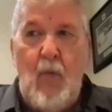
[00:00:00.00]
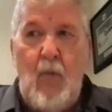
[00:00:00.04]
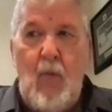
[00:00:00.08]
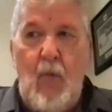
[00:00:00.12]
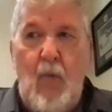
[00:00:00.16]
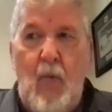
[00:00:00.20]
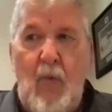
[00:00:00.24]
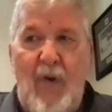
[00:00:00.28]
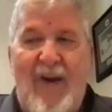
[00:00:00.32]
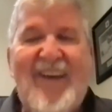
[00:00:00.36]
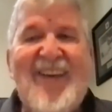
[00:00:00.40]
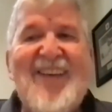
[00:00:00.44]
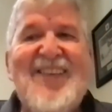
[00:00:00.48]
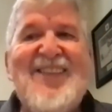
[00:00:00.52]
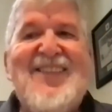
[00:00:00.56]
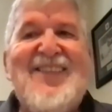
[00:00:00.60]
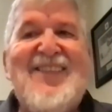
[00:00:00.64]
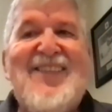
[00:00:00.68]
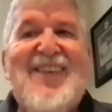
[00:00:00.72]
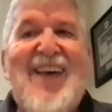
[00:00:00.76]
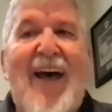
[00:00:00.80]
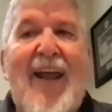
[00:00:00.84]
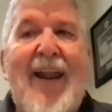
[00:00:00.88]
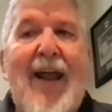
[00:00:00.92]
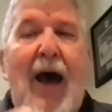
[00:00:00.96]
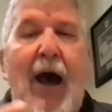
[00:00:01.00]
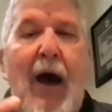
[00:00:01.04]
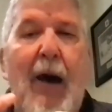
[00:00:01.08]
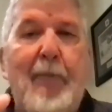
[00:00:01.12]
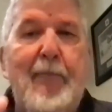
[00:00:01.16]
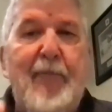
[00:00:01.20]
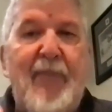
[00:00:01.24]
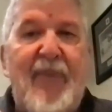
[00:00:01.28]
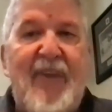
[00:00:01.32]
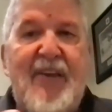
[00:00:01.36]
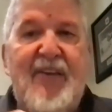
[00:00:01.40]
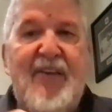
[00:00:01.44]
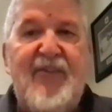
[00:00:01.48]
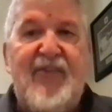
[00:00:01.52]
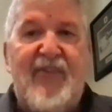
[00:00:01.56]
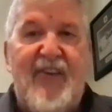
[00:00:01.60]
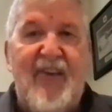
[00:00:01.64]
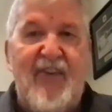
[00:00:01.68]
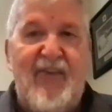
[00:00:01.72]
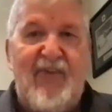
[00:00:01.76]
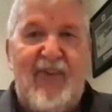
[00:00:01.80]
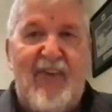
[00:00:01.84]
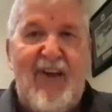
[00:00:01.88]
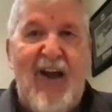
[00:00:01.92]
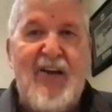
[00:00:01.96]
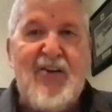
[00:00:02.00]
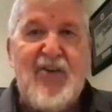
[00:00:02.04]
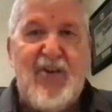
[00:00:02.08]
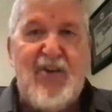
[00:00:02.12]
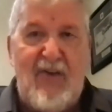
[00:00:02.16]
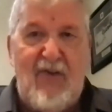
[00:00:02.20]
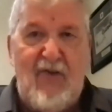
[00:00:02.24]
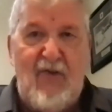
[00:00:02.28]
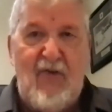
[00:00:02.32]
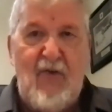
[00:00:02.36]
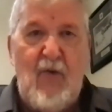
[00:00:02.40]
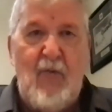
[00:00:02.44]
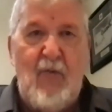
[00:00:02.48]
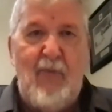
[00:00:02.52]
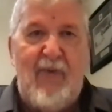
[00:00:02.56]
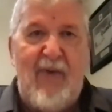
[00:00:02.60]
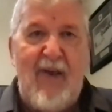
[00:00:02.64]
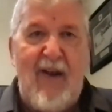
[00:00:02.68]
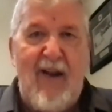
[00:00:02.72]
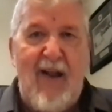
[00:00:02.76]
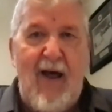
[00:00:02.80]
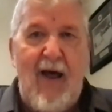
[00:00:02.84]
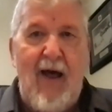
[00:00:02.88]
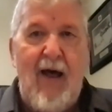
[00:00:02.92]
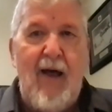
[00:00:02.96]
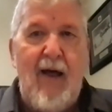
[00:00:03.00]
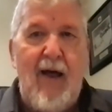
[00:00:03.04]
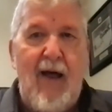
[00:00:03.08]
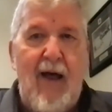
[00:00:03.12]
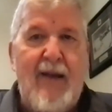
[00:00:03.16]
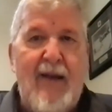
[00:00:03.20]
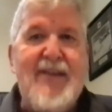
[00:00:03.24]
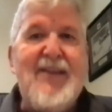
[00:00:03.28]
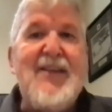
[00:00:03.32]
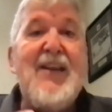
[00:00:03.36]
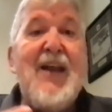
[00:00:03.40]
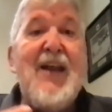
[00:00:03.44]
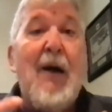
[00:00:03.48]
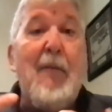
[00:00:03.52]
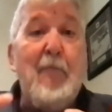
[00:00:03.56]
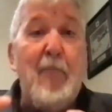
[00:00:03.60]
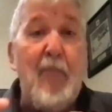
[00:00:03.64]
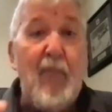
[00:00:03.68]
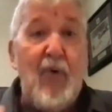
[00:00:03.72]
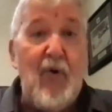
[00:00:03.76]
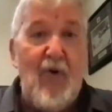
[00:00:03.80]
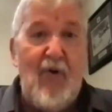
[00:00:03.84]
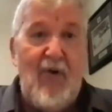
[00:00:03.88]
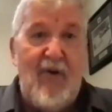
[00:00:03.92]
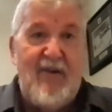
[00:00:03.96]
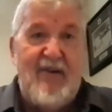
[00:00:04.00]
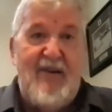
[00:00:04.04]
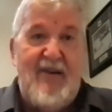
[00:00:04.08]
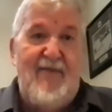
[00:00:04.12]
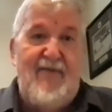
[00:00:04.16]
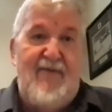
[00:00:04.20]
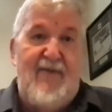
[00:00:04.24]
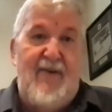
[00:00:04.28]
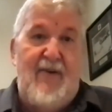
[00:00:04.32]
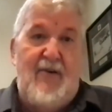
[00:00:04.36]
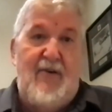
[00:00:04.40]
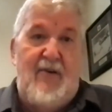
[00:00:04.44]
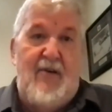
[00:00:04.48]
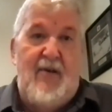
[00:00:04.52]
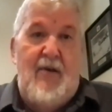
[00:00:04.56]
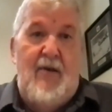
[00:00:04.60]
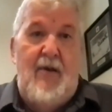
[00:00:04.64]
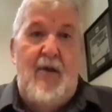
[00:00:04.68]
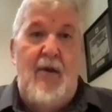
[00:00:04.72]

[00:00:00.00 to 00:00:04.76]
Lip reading: we can set up these discussion groups in a number of different